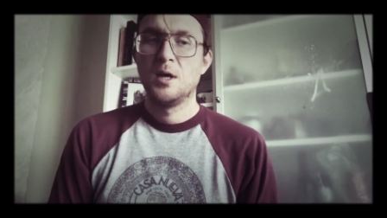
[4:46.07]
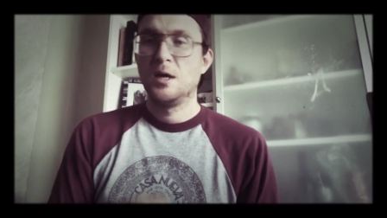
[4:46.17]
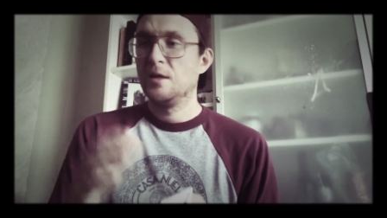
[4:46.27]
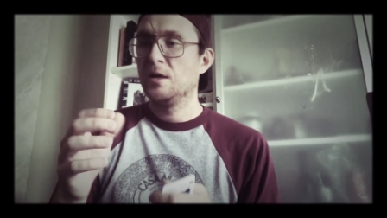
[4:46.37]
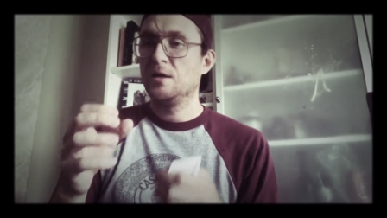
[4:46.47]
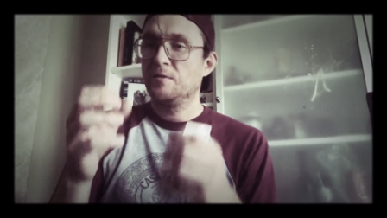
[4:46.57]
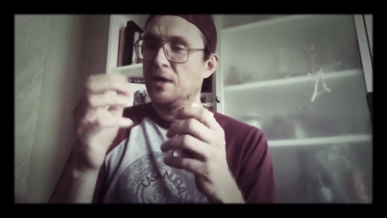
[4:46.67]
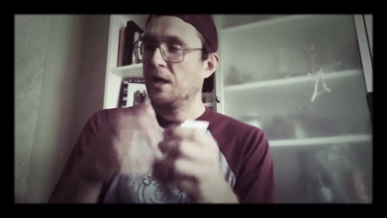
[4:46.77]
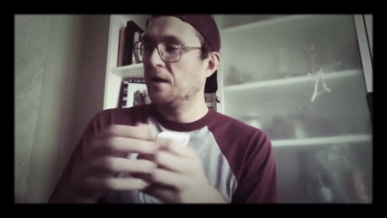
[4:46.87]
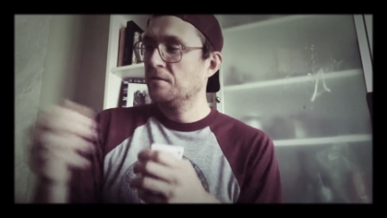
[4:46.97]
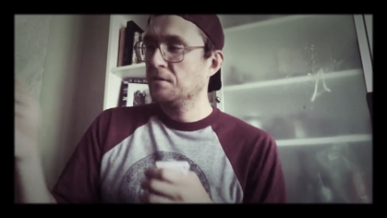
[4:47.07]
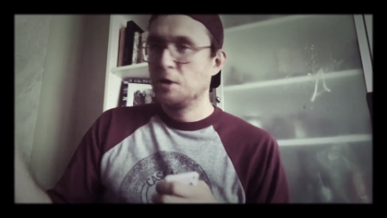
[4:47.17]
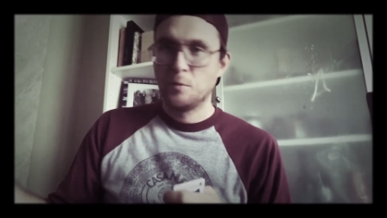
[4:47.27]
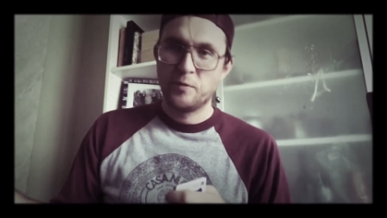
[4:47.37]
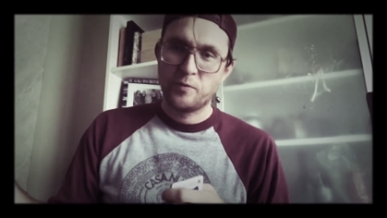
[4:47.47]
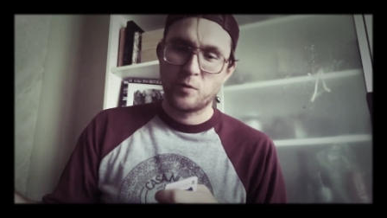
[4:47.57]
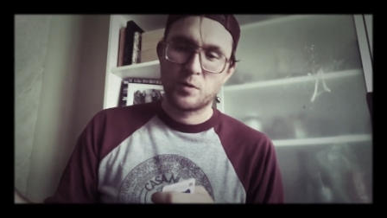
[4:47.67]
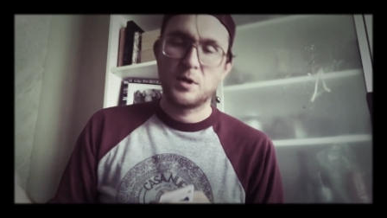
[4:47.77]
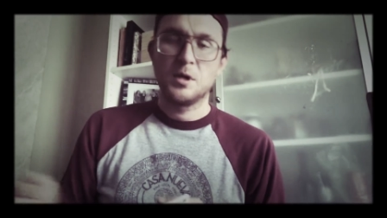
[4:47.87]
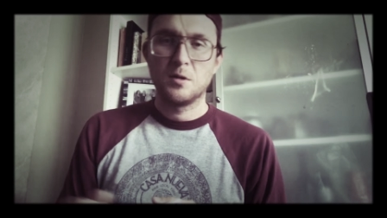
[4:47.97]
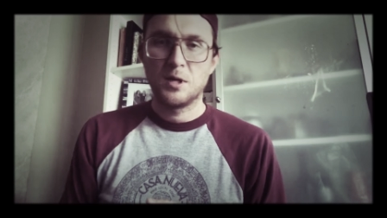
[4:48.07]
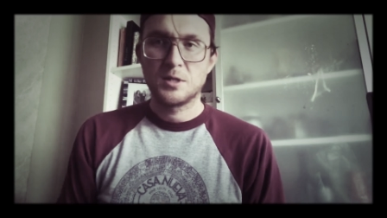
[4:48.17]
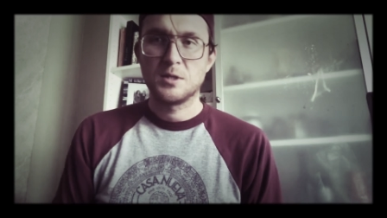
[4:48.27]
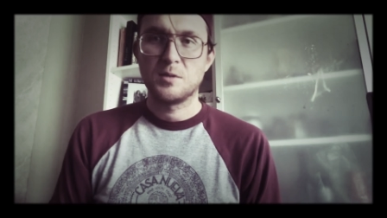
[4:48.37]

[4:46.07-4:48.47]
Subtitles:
and then if they can, you move forward and collect a